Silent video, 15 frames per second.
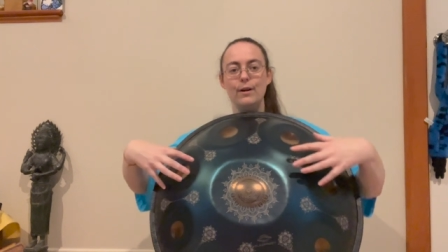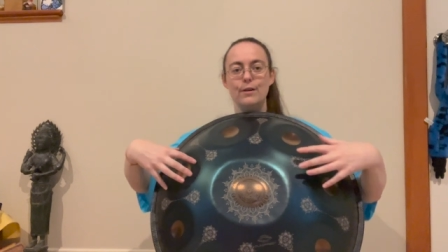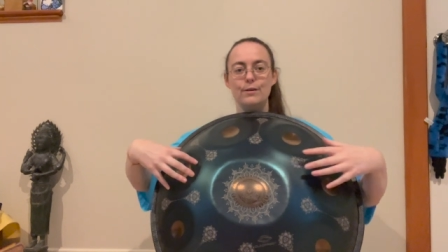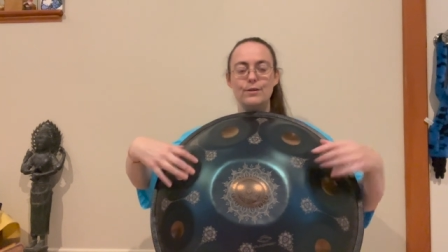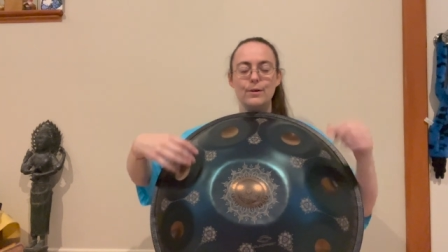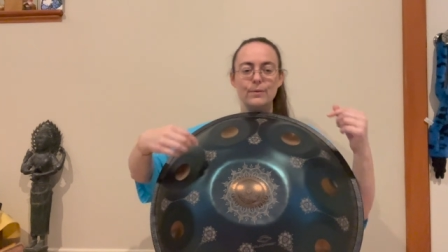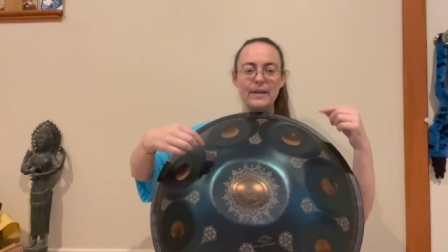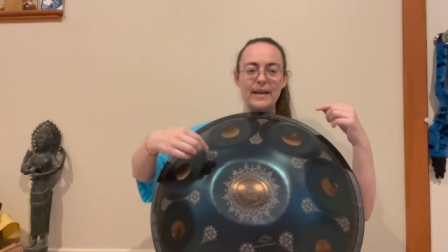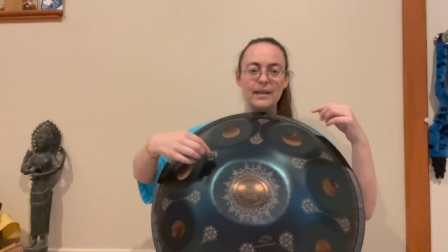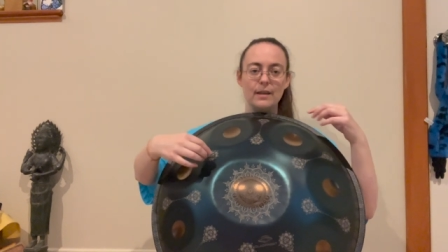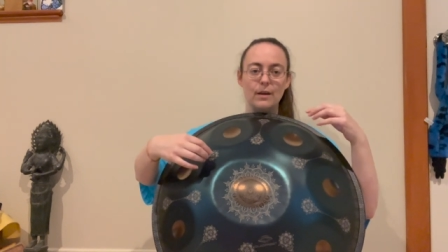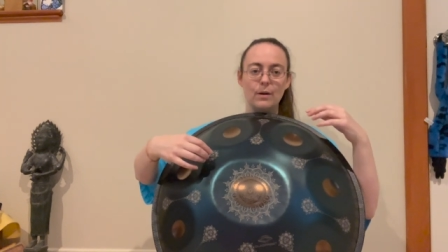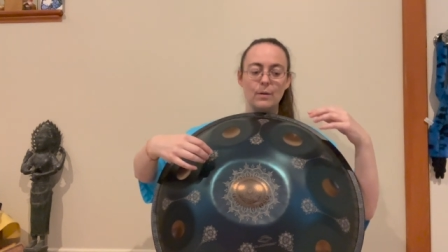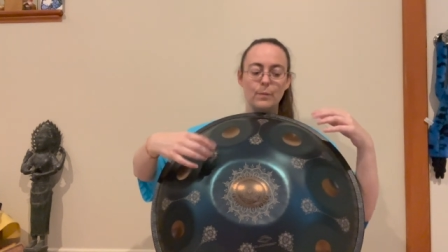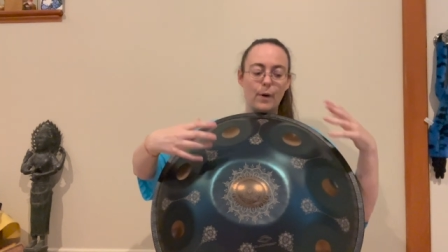So like
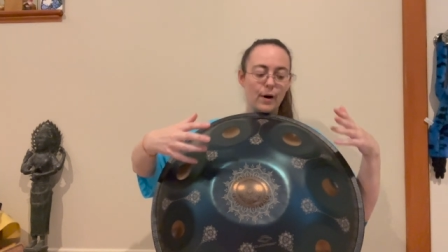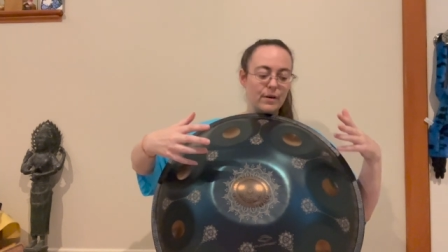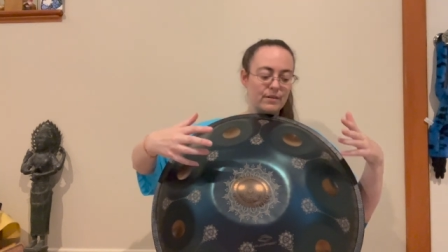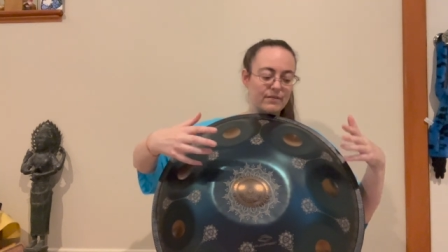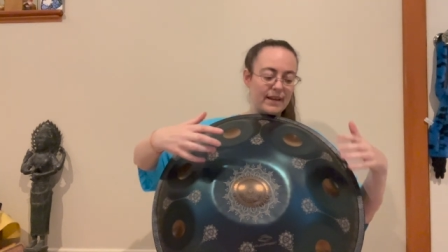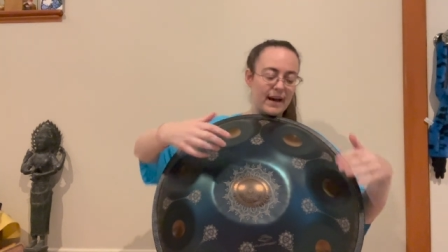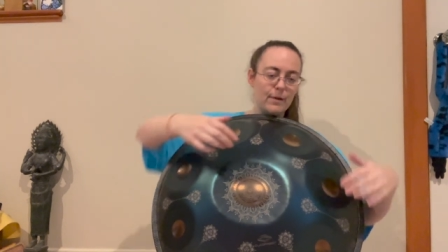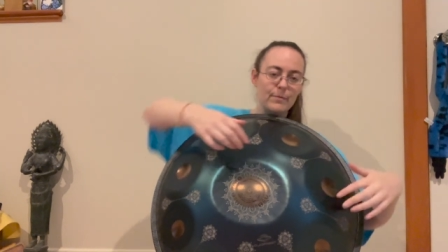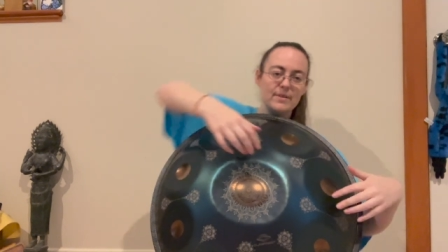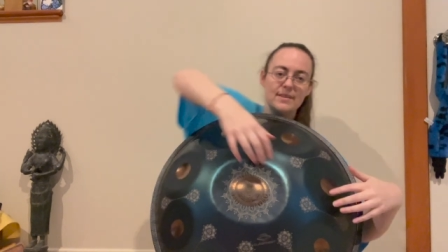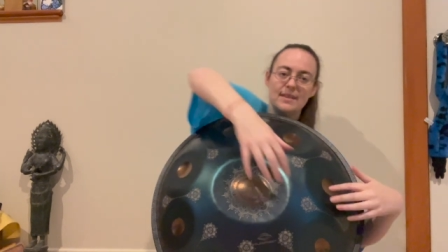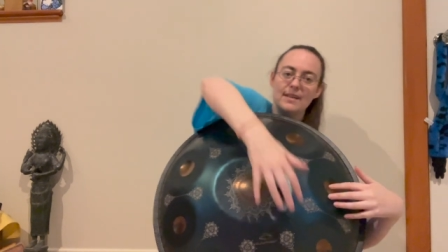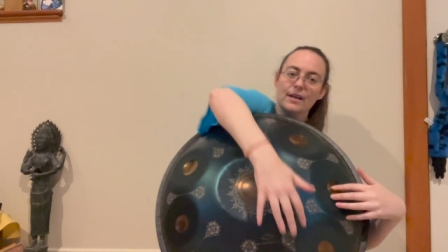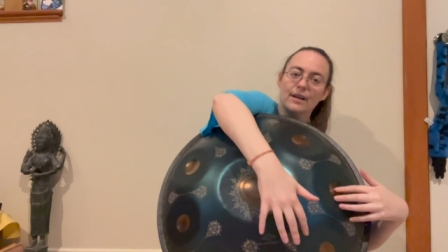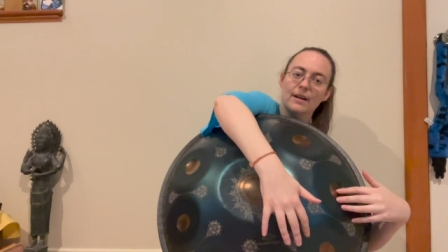part of that was
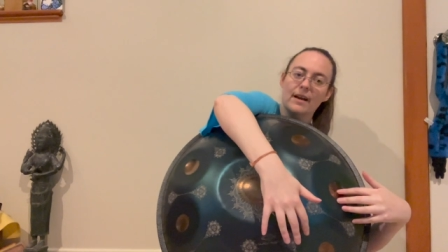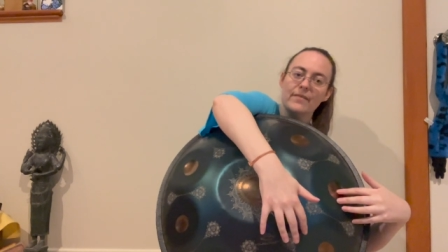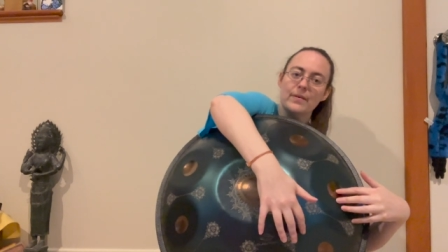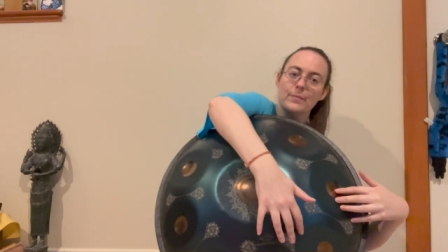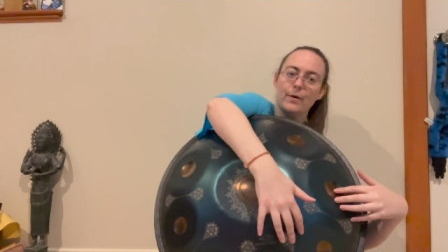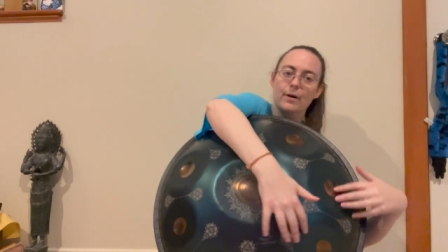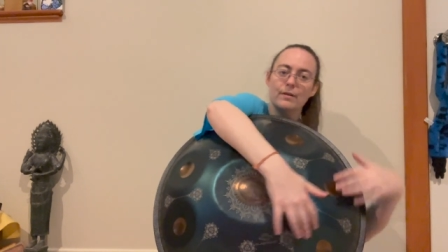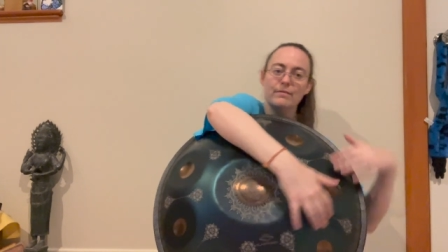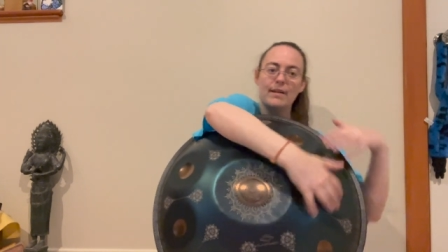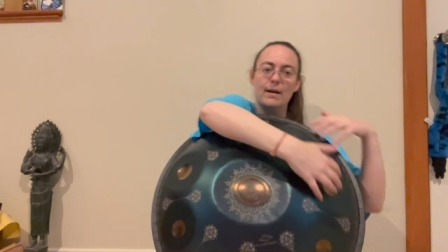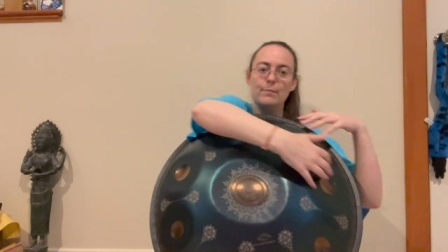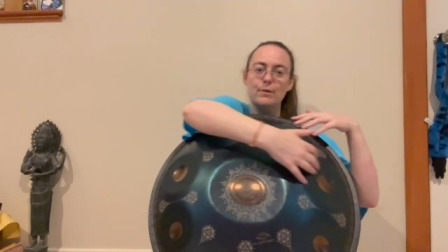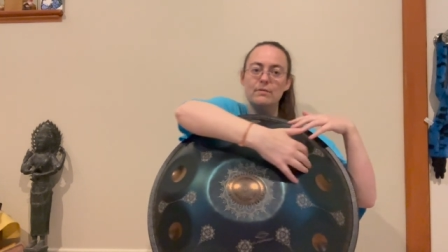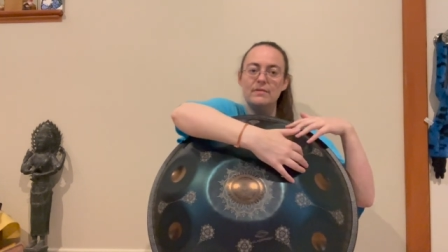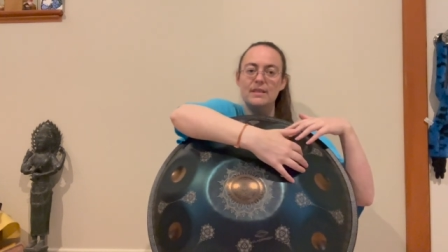here and then part of
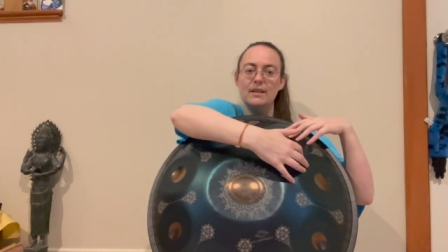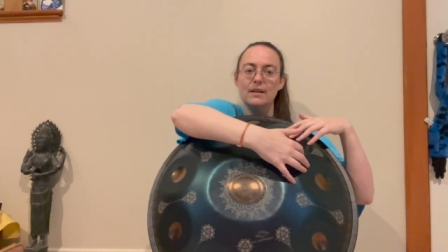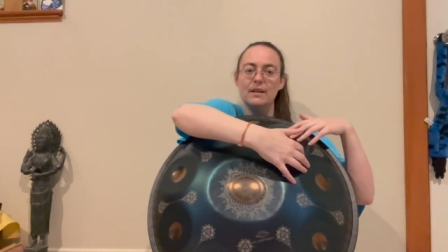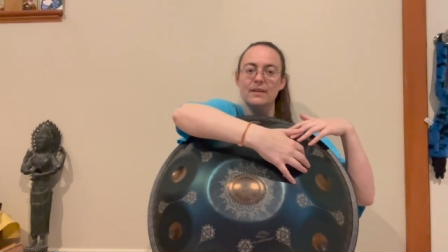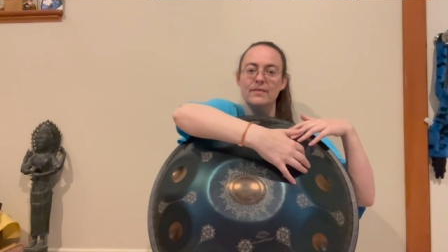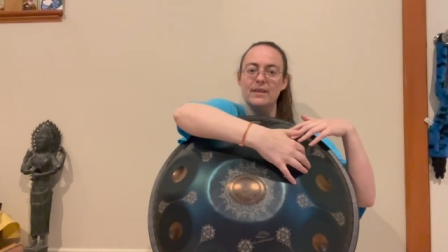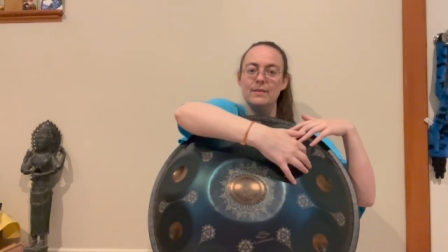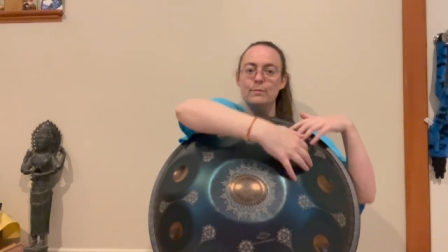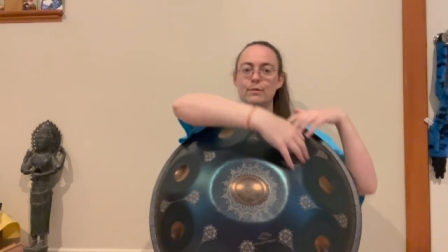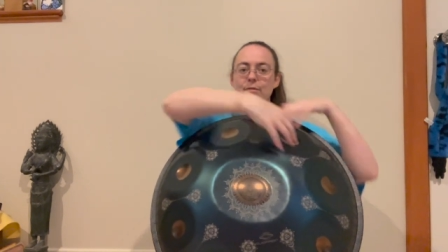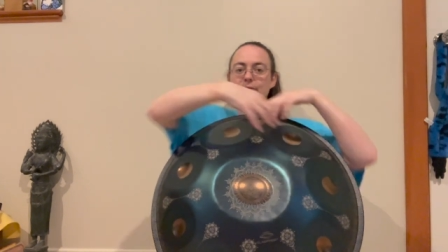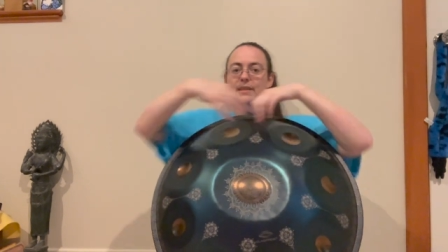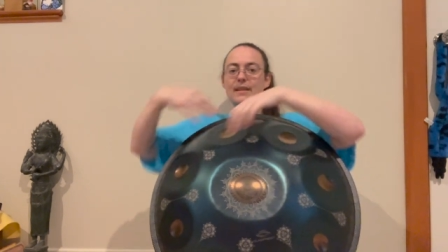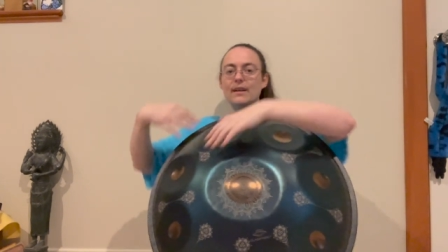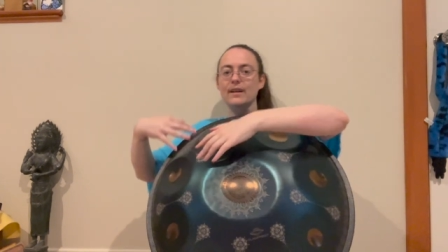that moved here and then it
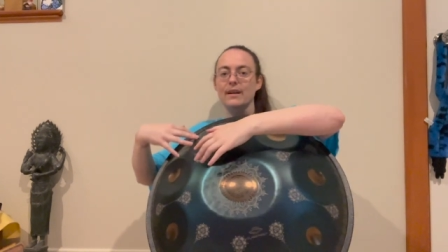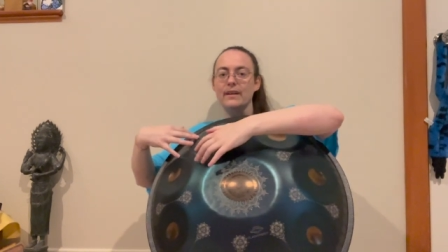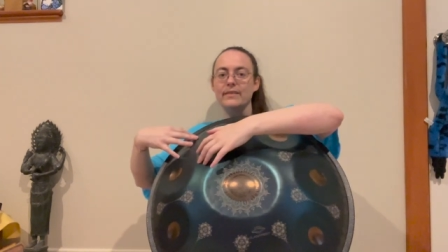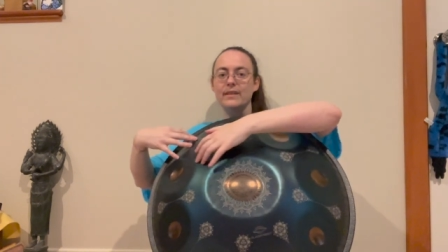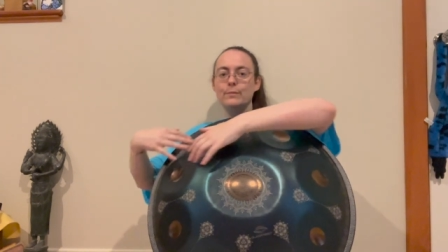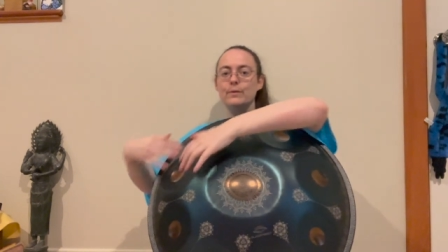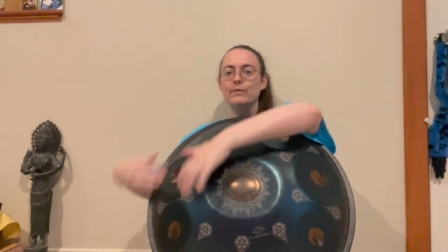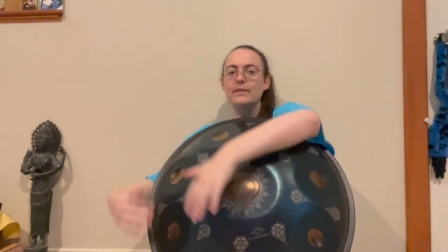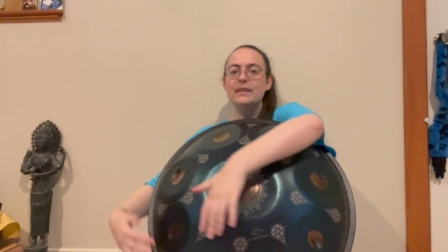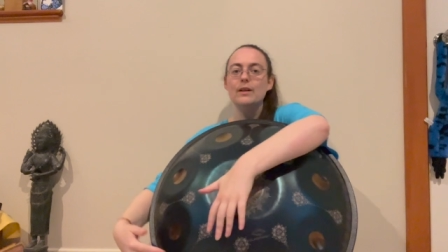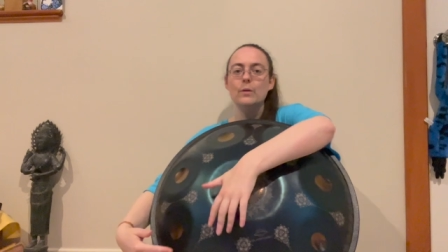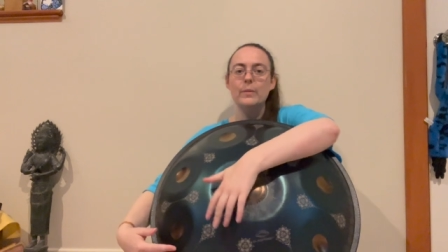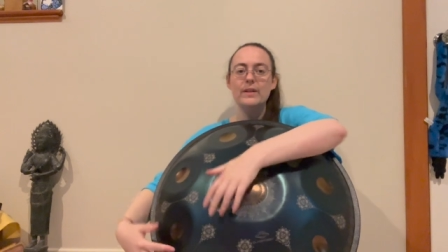moved here and then it moved here,